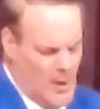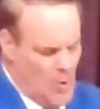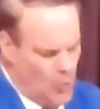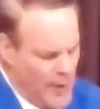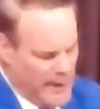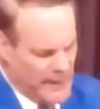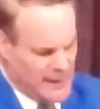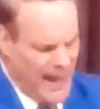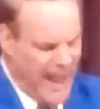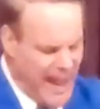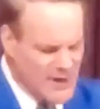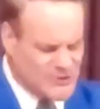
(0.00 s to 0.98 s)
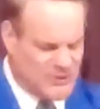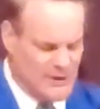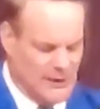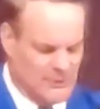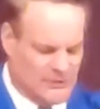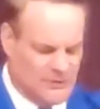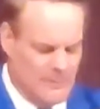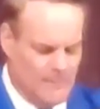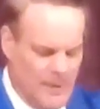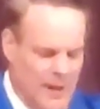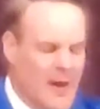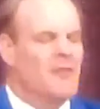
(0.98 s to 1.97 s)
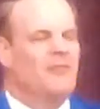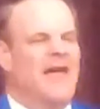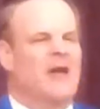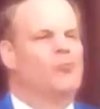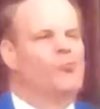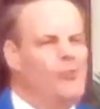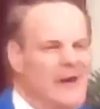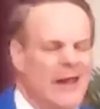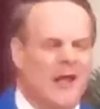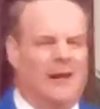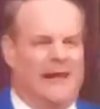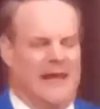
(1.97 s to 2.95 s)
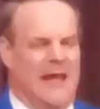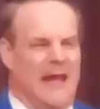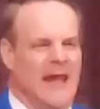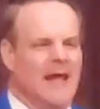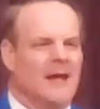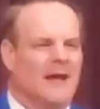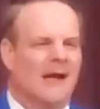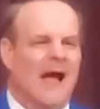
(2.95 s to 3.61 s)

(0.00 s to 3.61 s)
When in essence, they really